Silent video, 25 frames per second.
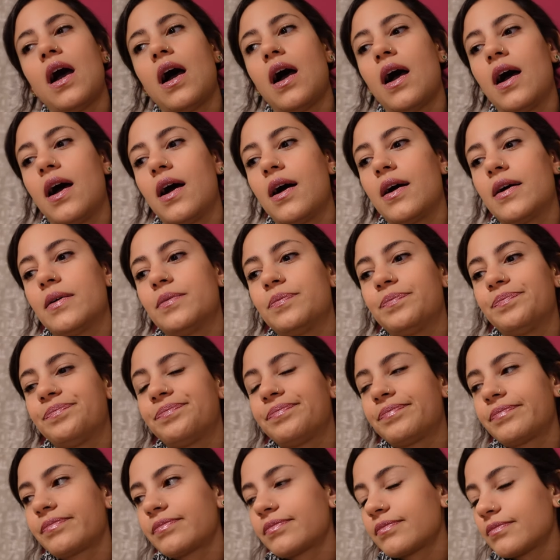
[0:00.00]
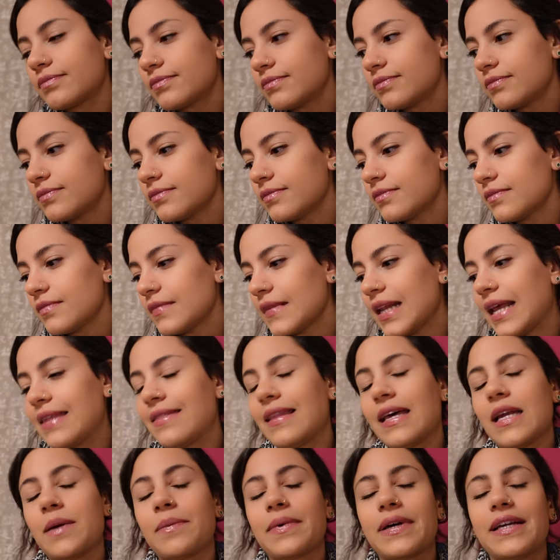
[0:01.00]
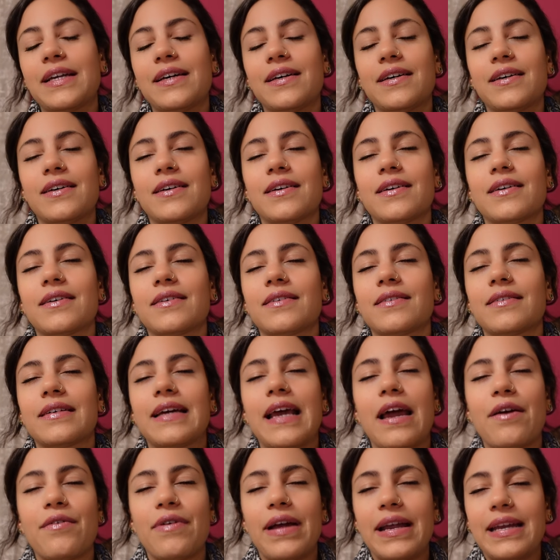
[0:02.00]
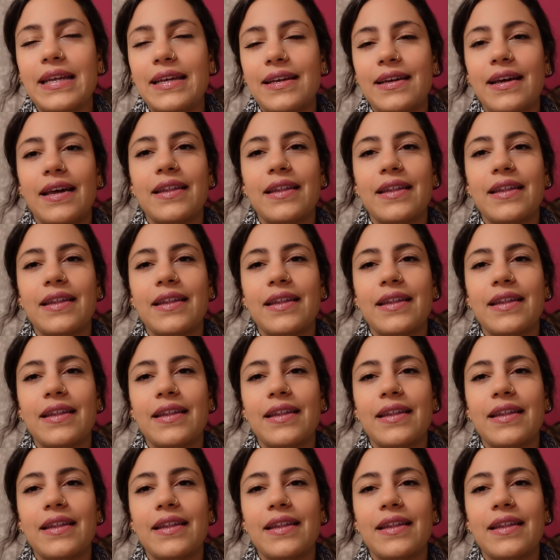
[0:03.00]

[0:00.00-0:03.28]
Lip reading: And then I'm gonna get ready,